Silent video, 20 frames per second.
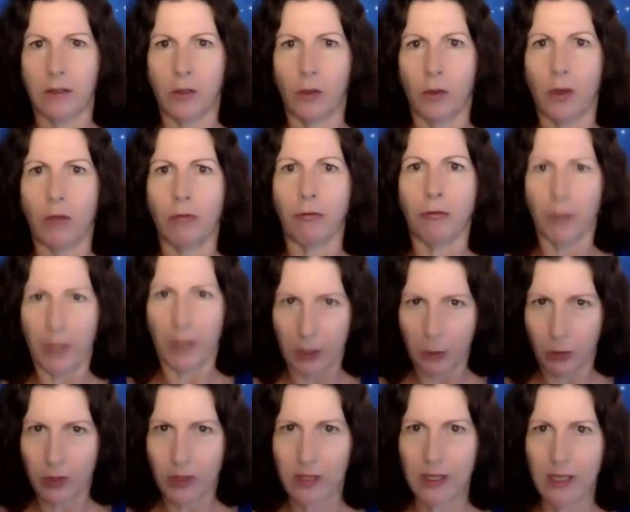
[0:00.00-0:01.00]
So her
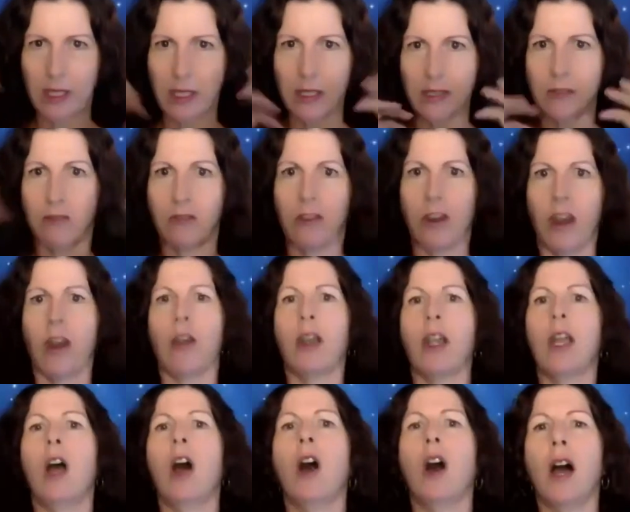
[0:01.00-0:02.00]
frequency is
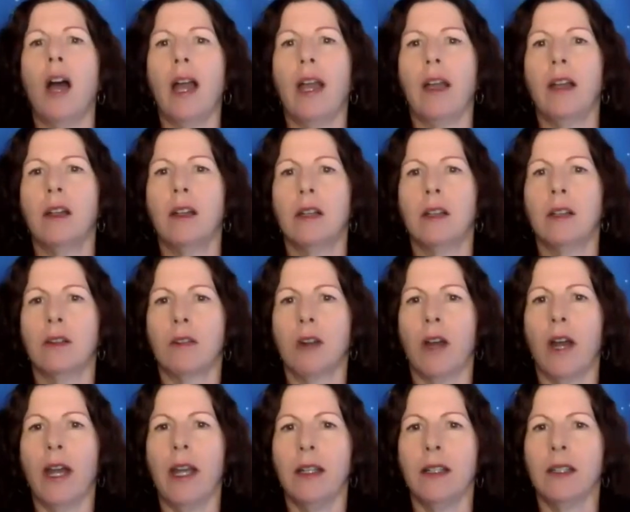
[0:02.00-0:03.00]
very high,
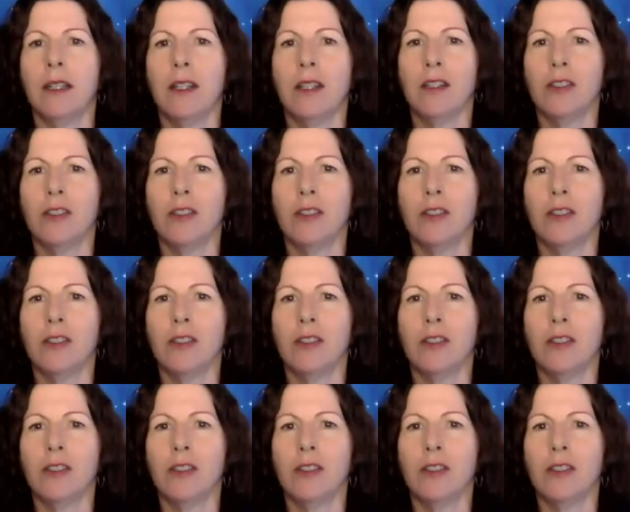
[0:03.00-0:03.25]
right?